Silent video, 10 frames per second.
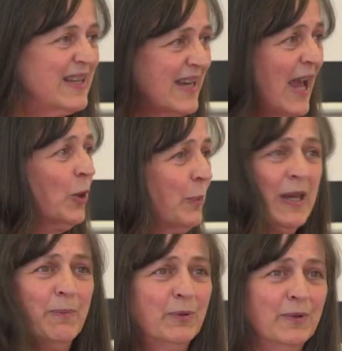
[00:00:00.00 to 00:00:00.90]
tell
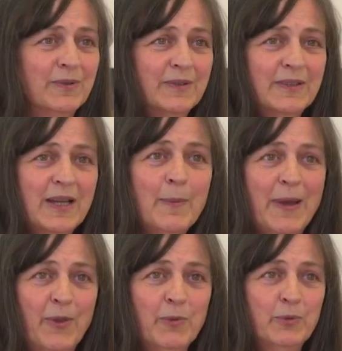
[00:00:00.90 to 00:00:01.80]
people
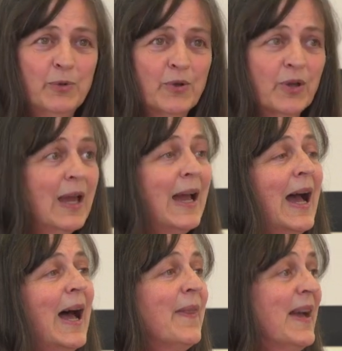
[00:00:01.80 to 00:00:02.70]
about the book.
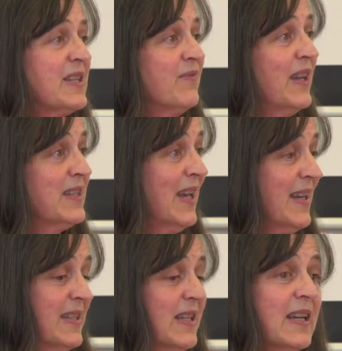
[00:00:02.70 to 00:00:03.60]
And that's
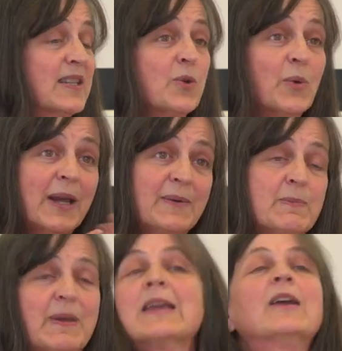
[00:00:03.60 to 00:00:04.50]
fantastic. And so when I was
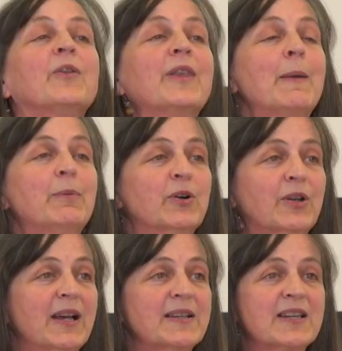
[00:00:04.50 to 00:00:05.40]
speaking on their
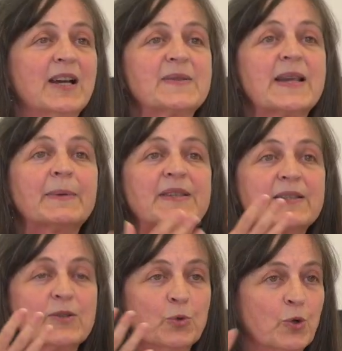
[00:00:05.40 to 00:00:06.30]
podcast, I was able
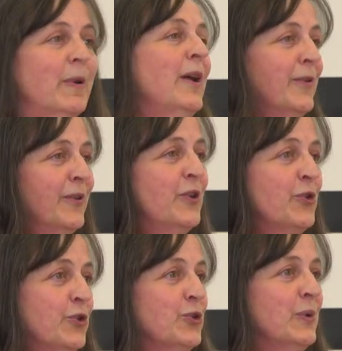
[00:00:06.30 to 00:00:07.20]
to talk about
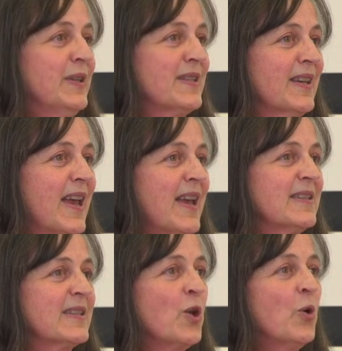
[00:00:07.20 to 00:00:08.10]
the doulas again.
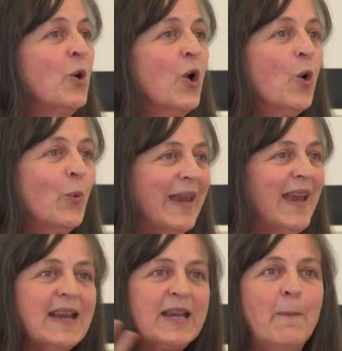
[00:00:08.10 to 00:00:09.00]
So we're
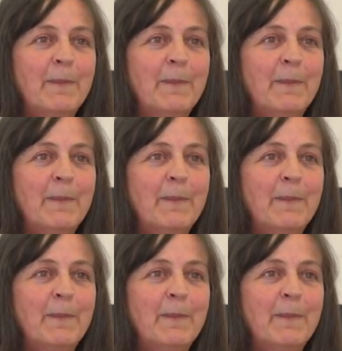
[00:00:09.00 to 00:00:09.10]
getting a